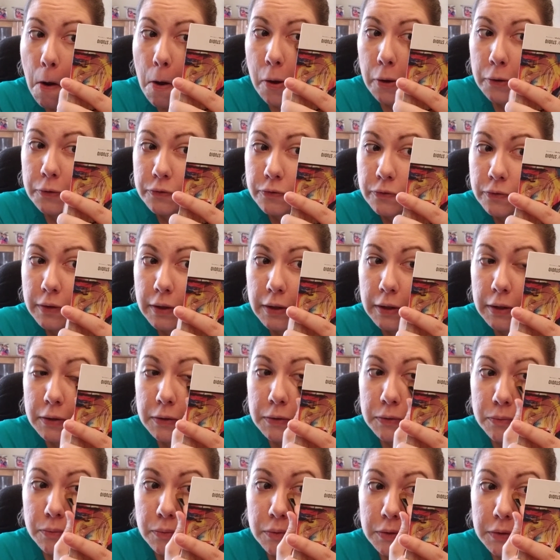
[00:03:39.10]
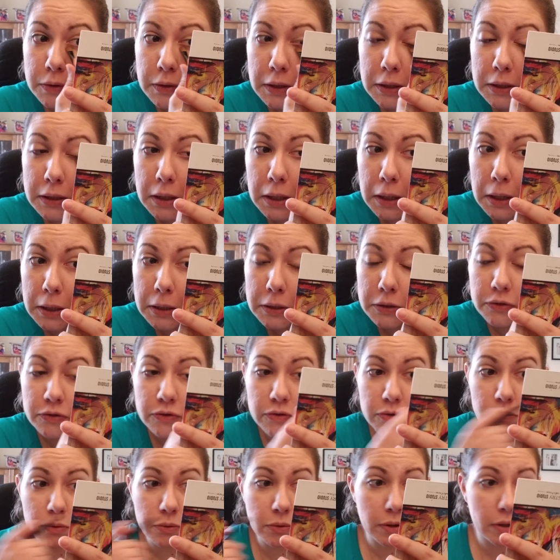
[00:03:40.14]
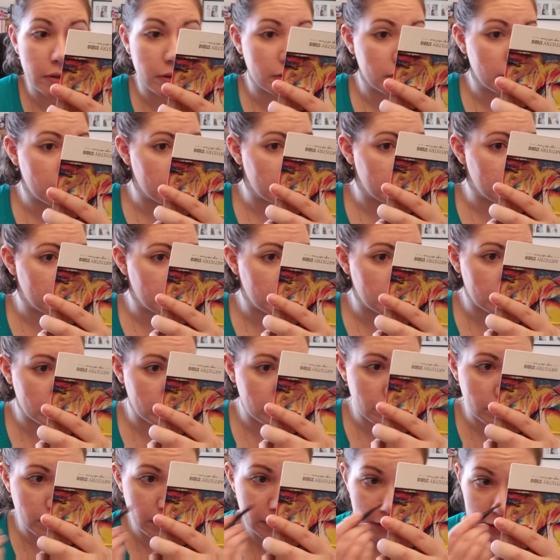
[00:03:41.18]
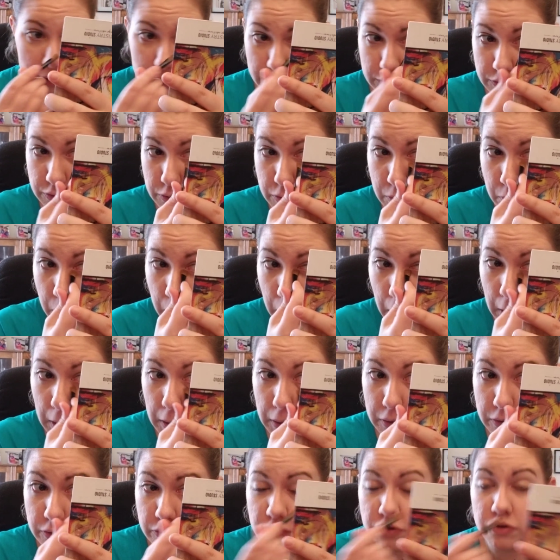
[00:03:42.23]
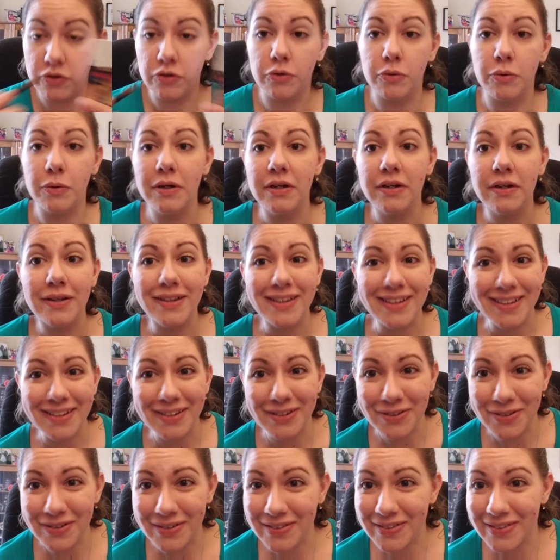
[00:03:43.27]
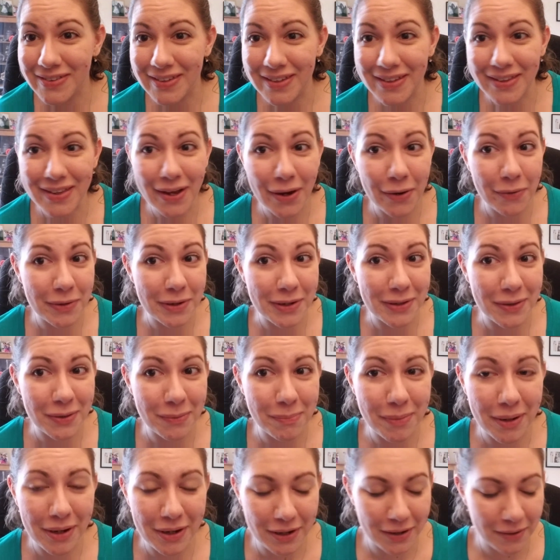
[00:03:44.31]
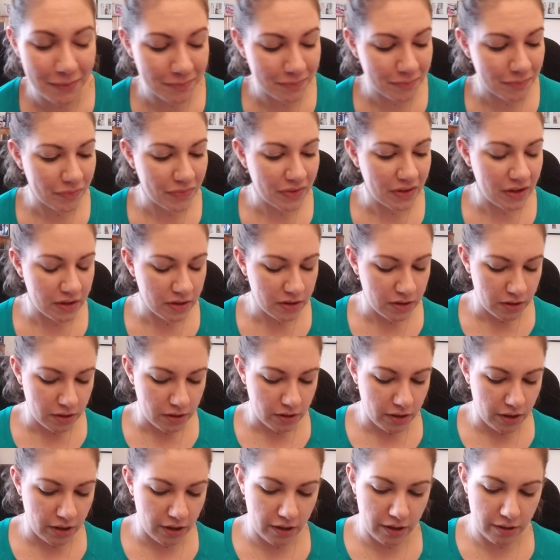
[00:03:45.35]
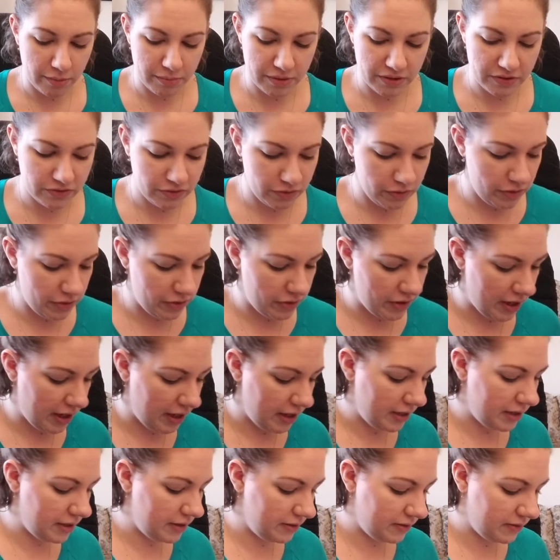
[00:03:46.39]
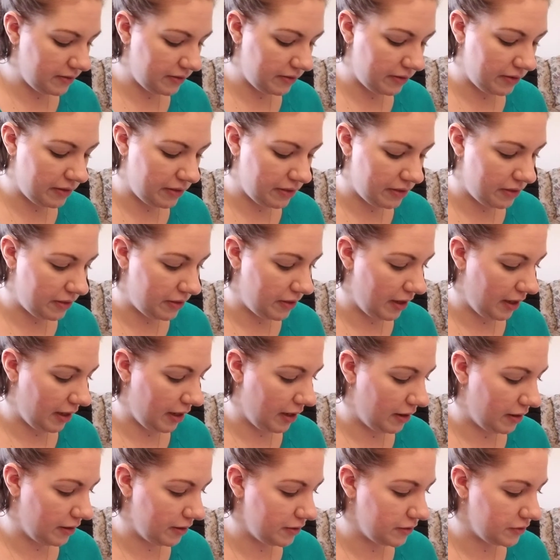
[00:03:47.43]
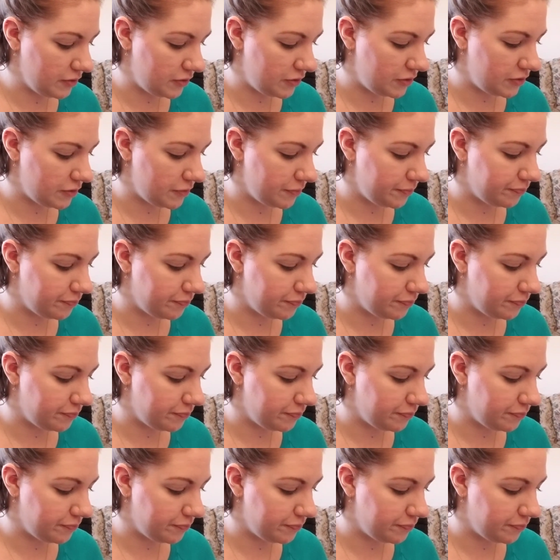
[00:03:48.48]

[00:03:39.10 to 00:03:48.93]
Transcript: So that is one thing I do like to do. You can see they already look better. So that is that.